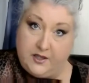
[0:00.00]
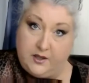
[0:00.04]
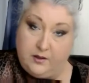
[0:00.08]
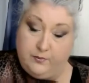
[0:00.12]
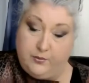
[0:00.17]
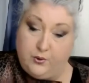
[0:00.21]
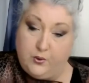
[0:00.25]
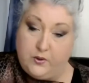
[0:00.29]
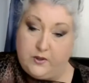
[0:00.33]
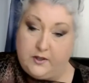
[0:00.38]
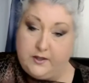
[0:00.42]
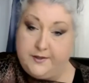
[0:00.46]
to the
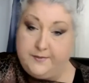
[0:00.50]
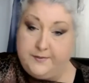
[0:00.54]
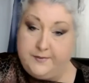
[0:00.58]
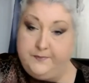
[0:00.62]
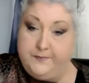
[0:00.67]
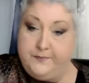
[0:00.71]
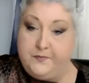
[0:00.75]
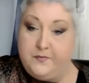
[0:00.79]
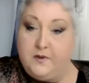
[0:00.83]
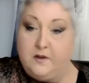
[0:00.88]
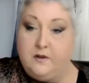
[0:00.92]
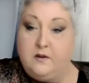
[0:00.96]
board.
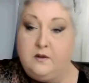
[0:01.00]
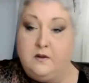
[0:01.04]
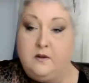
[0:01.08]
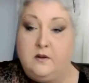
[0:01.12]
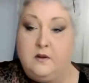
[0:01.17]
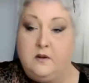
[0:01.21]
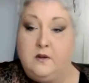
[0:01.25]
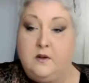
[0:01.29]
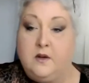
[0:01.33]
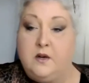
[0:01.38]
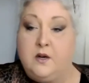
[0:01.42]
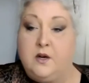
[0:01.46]

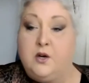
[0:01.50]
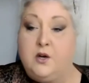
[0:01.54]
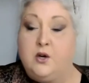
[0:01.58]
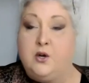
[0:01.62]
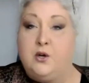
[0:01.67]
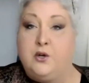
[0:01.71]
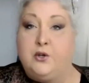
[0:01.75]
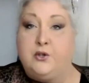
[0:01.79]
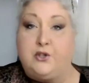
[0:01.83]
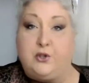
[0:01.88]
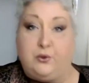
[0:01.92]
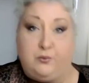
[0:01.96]

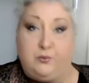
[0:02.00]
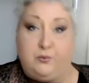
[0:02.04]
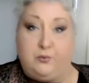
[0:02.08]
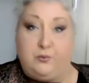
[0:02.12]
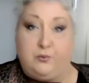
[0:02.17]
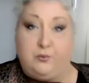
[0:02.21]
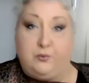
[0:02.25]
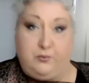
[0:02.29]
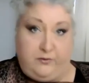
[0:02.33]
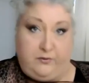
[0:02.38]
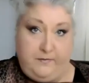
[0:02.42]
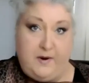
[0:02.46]
So
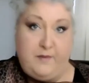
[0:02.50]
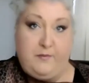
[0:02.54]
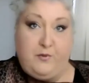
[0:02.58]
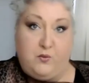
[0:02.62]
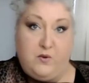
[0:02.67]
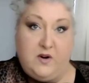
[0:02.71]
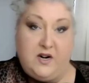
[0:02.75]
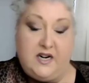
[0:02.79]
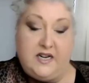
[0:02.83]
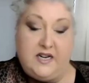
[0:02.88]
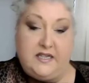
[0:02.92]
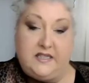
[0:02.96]
remember
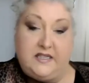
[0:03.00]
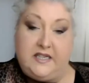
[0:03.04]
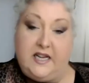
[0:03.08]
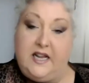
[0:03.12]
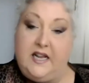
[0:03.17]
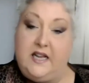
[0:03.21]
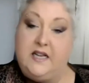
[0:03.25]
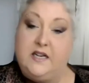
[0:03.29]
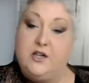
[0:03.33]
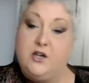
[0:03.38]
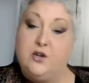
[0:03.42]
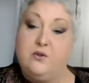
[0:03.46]
what I
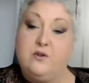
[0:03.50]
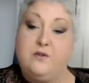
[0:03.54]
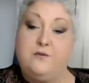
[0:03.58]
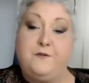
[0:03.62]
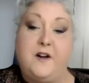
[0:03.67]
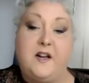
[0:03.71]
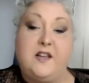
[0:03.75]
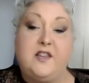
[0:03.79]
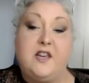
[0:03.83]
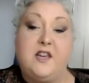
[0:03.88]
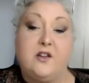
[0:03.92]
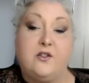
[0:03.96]
said,
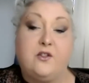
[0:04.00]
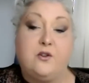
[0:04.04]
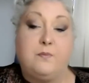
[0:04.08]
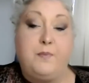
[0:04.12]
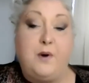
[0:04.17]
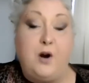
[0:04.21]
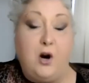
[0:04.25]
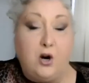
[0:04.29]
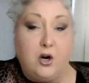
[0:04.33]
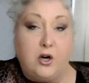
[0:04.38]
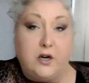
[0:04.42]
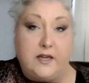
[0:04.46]
notify the other
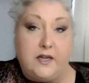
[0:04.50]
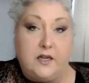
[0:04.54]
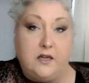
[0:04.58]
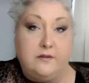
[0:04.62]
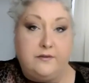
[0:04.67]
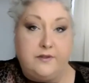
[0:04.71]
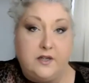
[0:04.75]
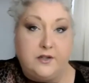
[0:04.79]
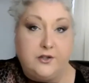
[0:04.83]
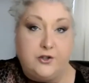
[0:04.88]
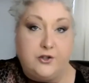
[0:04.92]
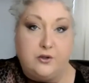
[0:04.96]
party of
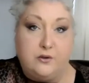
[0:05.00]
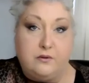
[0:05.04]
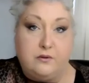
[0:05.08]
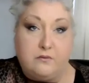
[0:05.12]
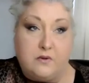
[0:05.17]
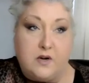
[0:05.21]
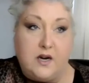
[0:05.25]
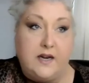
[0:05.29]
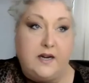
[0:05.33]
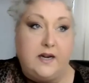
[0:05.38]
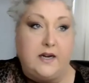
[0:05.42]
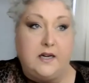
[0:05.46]
the issue in
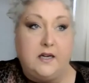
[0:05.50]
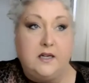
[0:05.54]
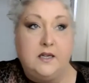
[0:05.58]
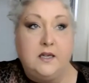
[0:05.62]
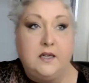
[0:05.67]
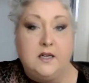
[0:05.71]
writing.